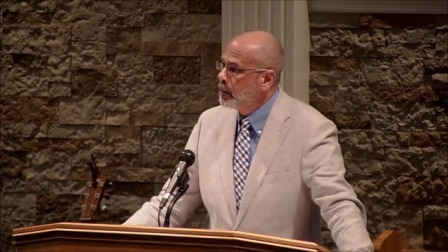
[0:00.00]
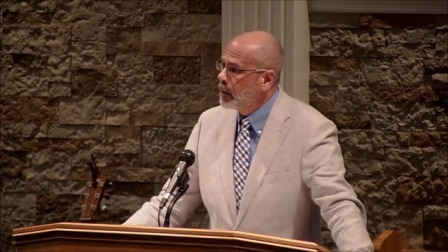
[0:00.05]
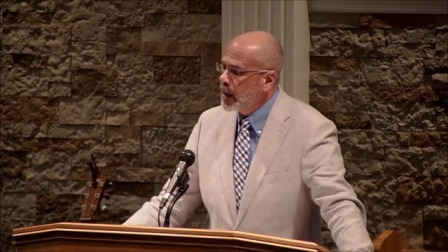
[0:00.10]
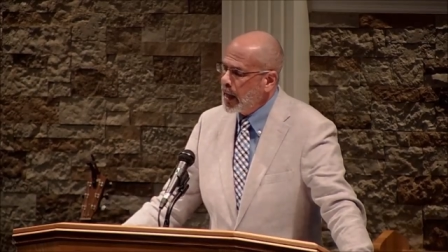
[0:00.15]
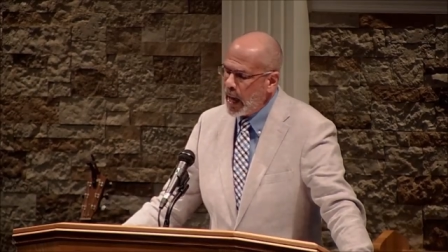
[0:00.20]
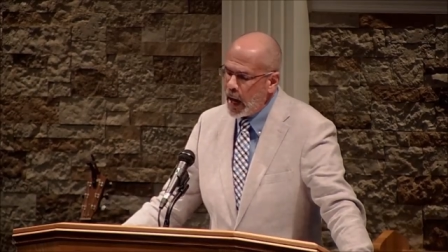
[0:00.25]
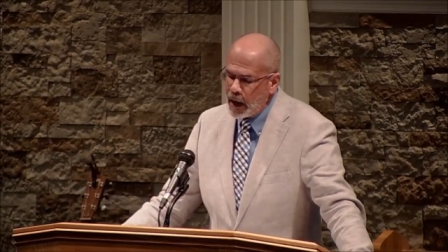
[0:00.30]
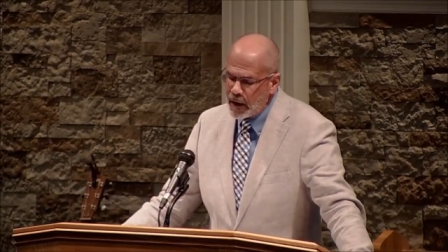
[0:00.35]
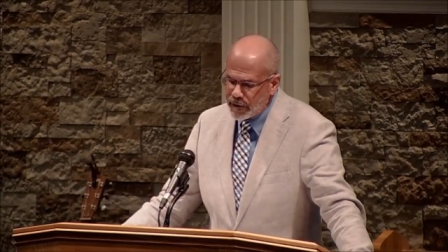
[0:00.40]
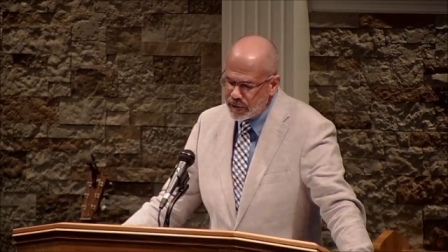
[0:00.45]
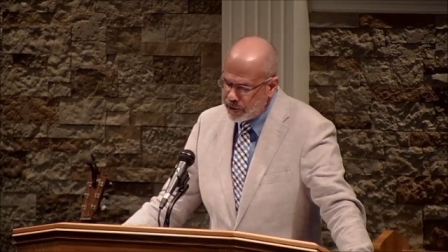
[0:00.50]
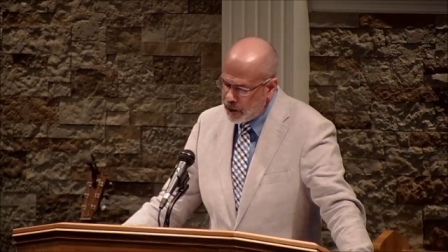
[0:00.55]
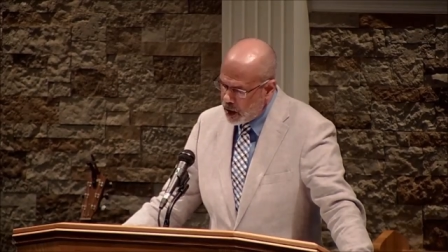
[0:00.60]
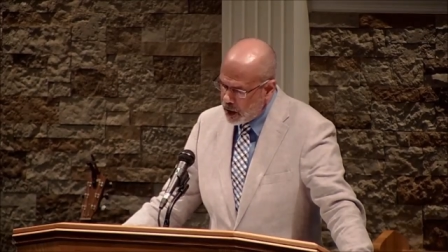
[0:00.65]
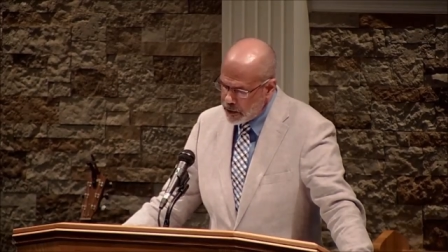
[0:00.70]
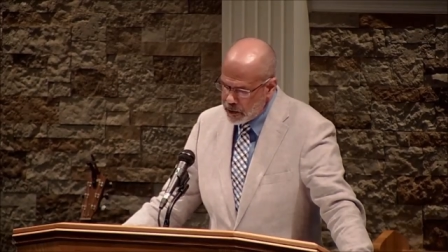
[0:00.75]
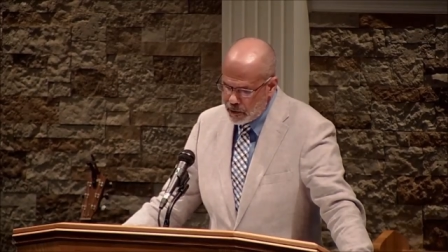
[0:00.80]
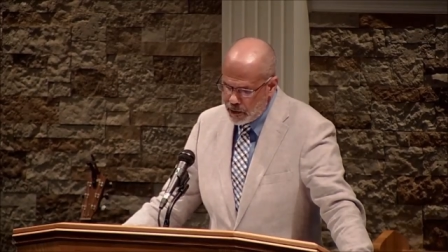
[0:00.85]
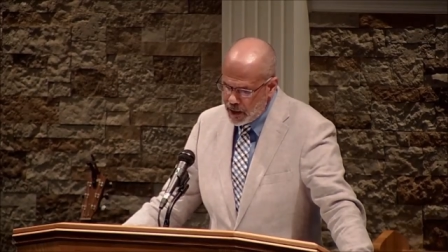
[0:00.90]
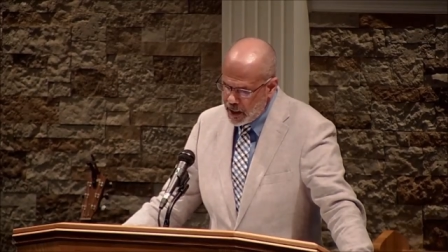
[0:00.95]
but our
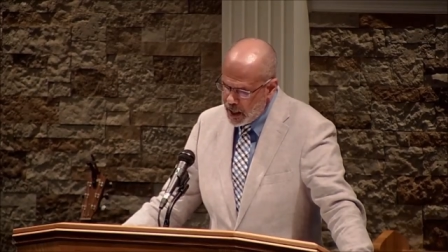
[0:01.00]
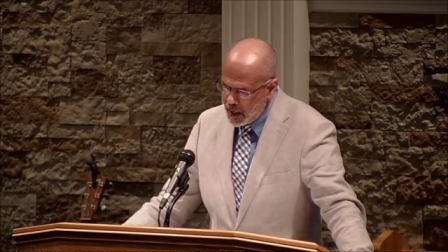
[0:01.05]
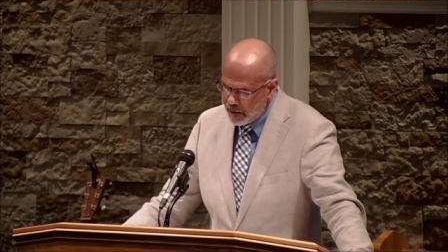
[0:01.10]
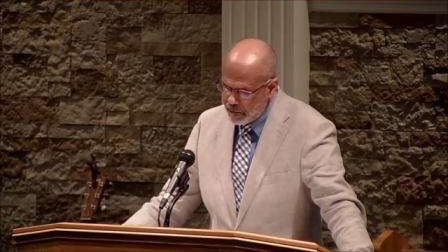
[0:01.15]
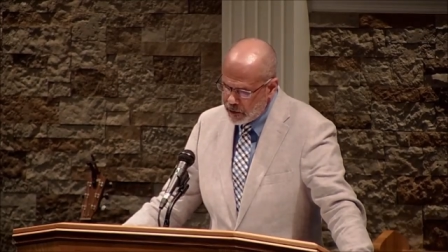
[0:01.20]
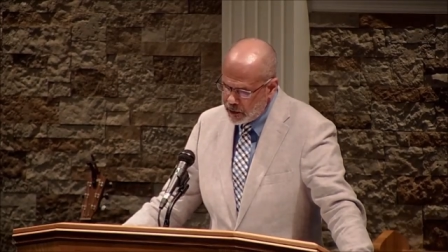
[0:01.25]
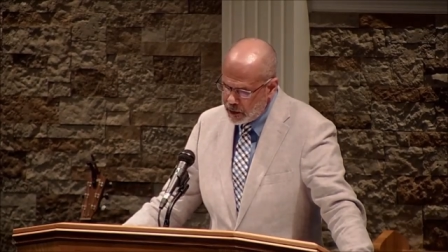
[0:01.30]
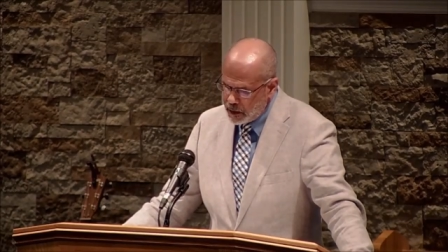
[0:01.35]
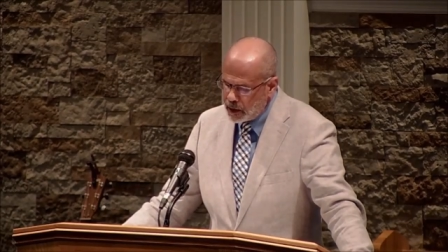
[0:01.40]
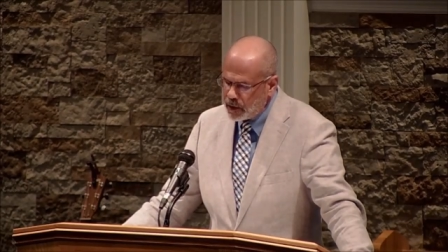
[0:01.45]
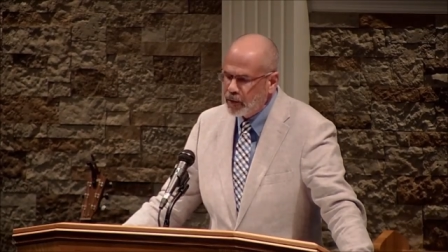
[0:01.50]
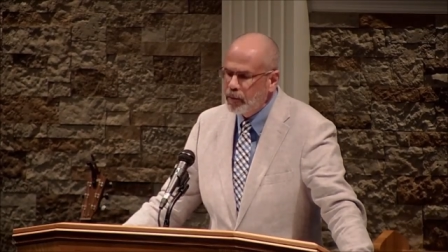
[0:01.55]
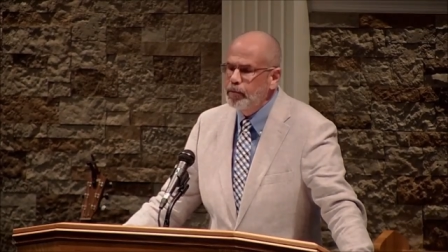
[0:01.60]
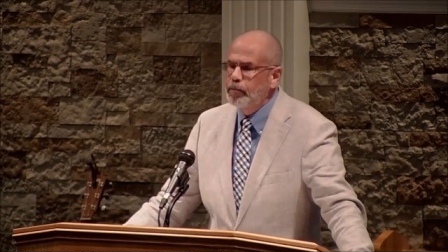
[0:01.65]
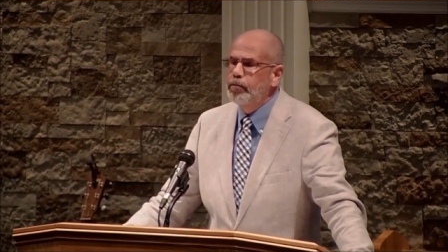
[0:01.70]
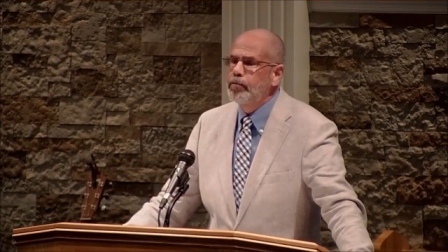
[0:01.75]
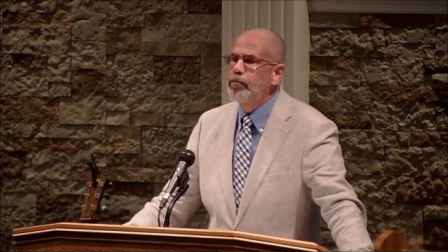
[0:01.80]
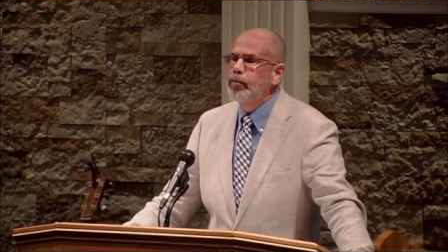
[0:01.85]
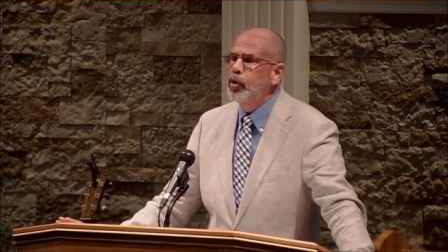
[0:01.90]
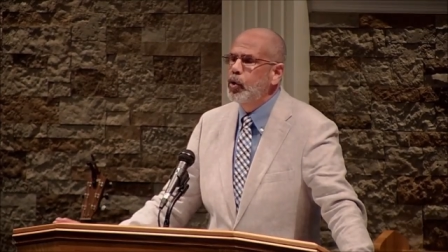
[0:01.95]
Father in heaven is
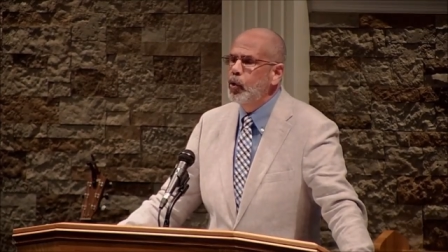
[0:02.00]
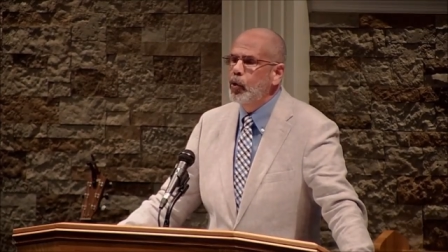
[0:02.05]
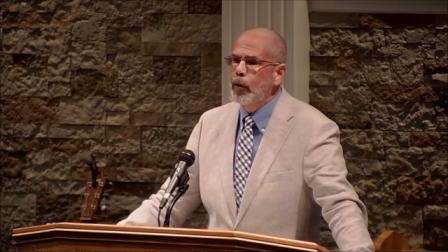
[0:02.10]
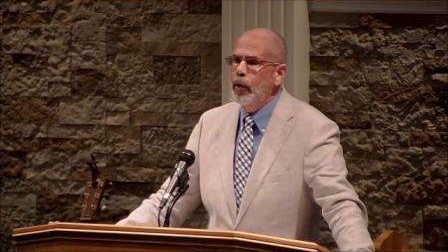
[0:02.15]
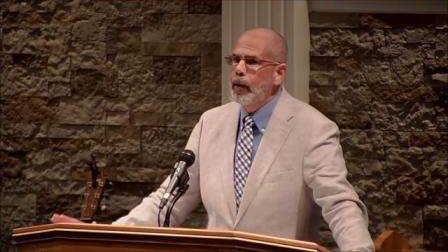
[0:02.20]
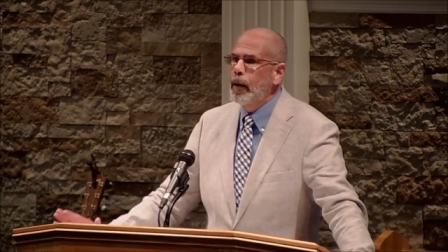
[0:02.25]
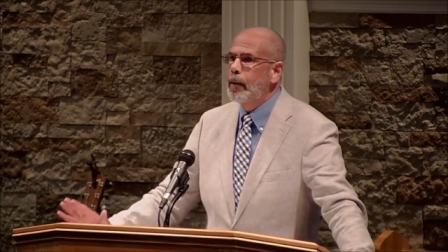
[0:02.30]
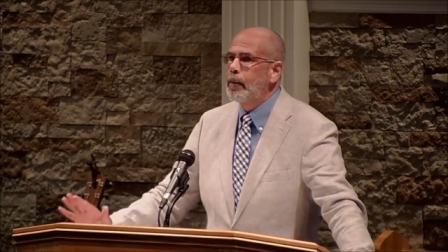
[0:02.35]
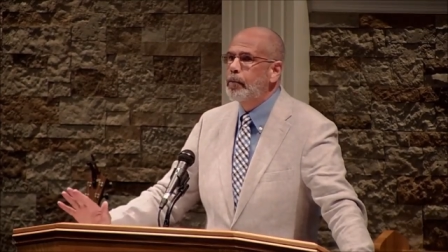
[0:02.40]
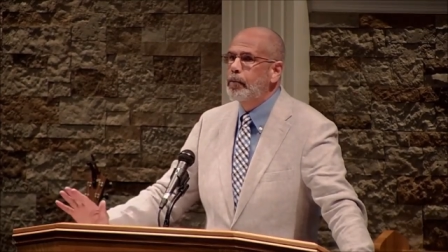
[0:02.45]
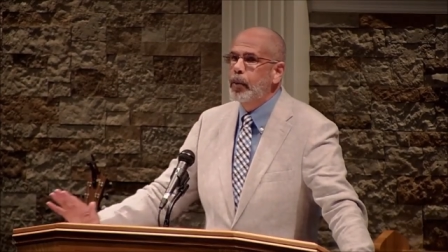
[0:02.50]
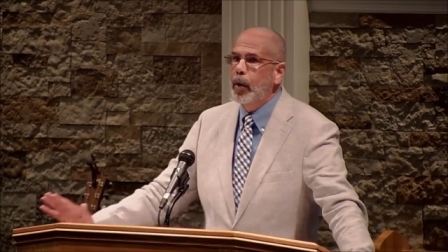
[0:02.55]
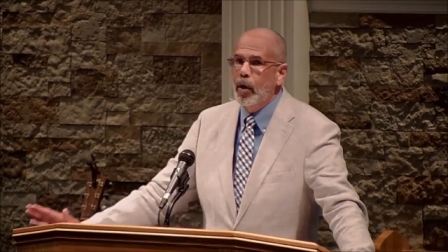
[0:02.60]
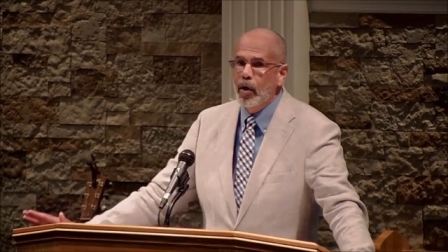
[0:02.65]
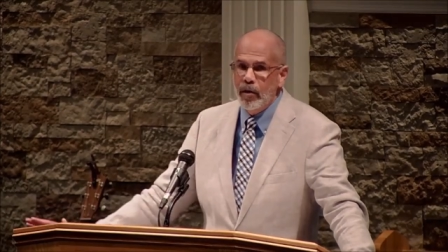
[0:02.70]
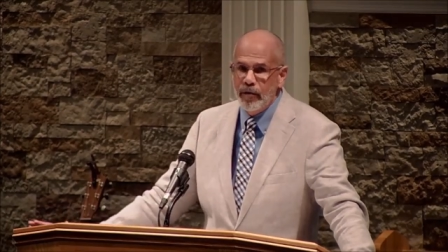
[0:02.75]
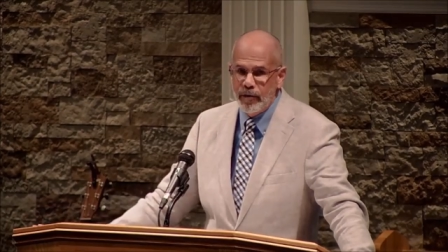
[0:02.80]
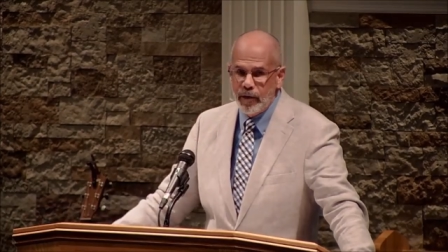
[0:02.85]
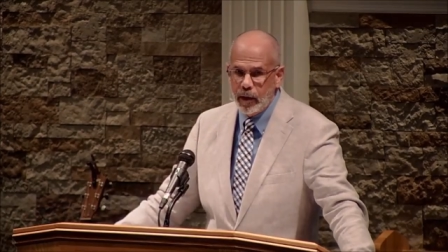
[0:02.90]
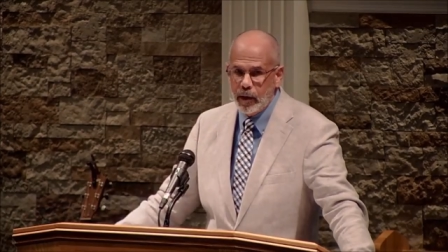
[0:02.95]
pure and
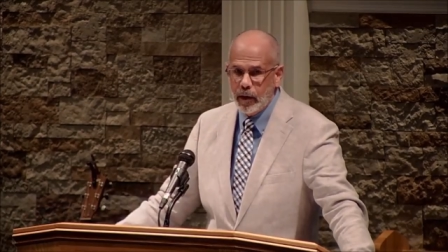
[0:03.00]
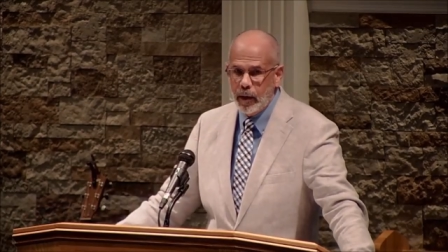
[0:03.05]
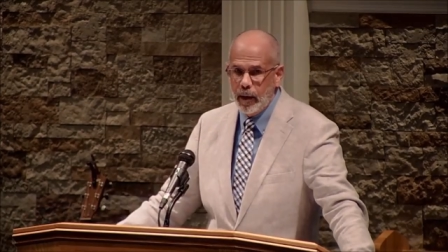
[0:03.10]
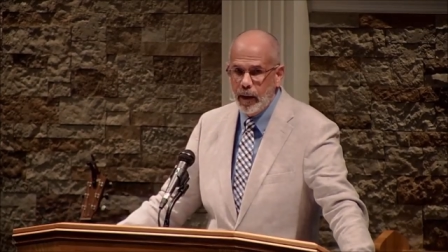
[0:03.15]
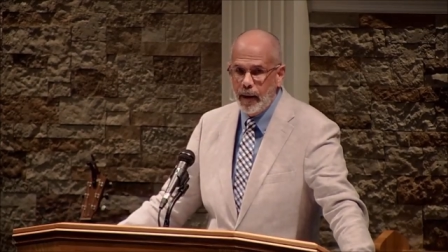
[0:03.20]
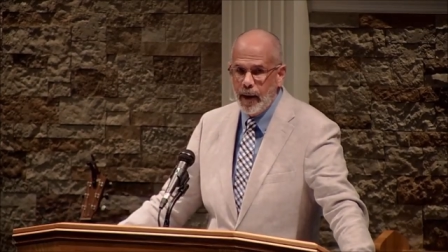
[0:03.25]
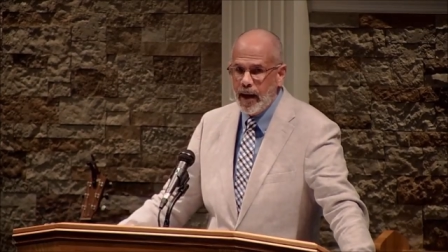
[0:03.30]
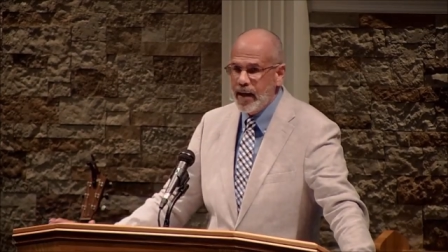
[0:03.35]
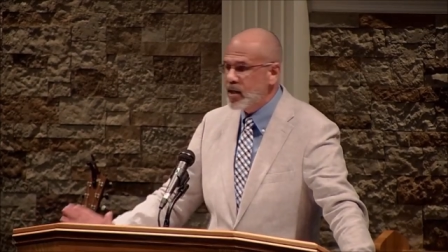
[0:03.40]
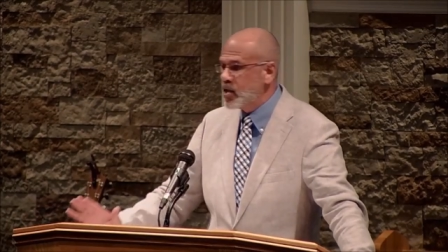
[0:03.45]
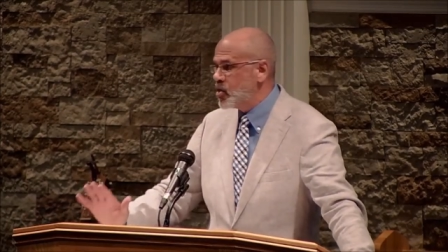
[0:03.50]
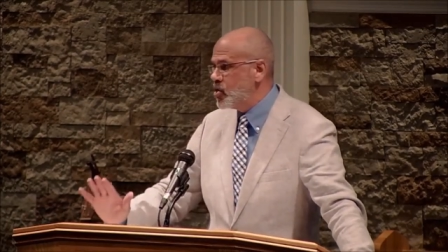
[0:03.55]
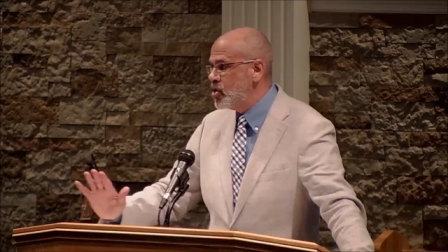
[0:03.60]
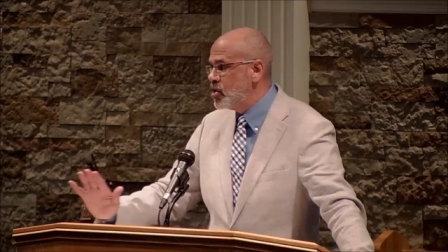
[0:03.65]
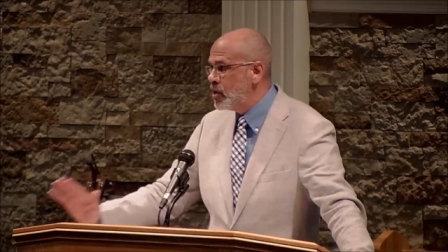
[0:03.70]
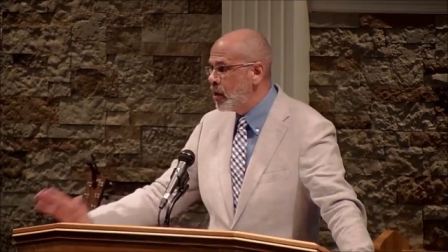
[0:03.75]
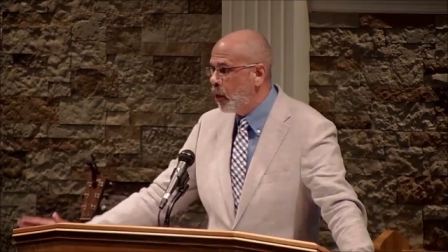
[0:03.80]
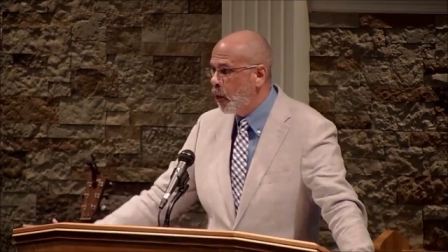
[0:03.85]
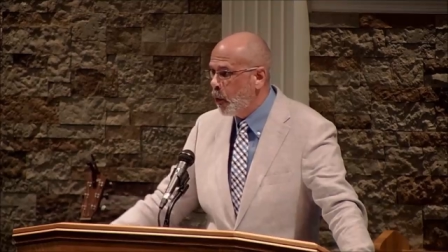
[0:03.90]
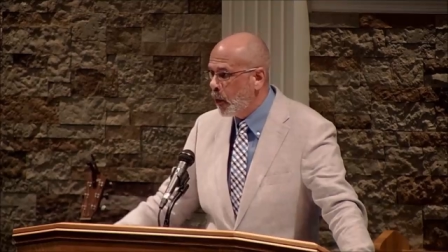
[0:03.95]
perfect, and there's
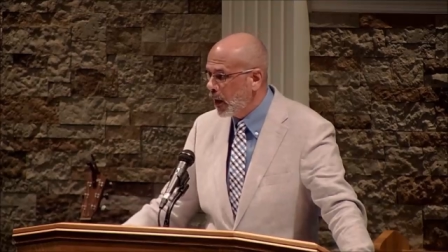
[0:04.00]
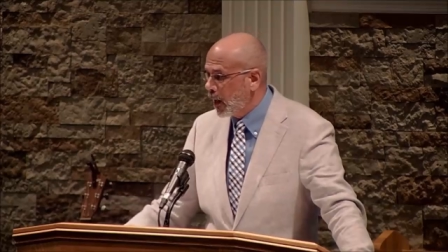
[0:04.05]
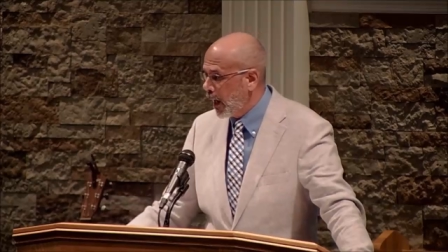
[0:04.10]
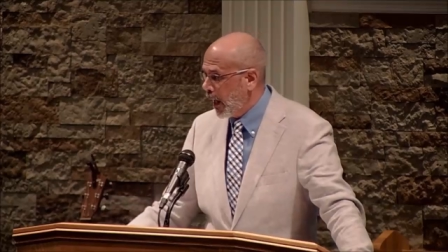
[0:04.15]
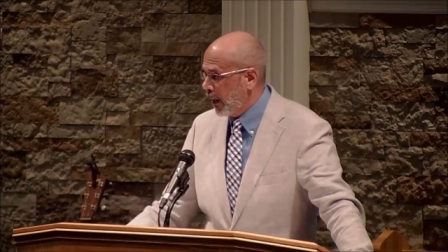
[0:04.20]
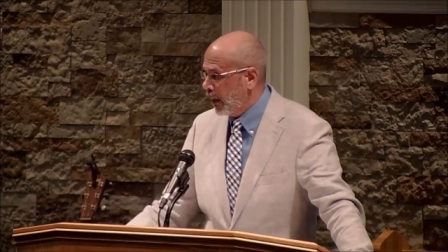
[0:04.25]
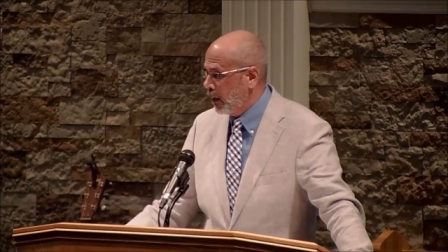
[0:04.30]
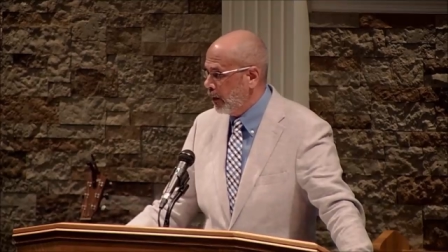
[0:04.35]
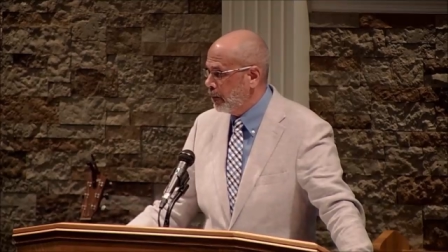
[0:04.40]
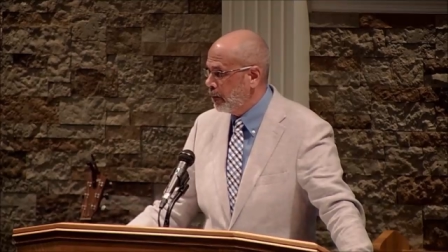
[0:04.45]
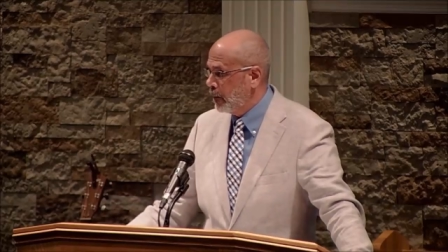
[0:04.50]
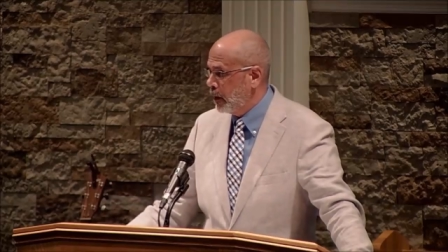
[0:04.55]
no one like him.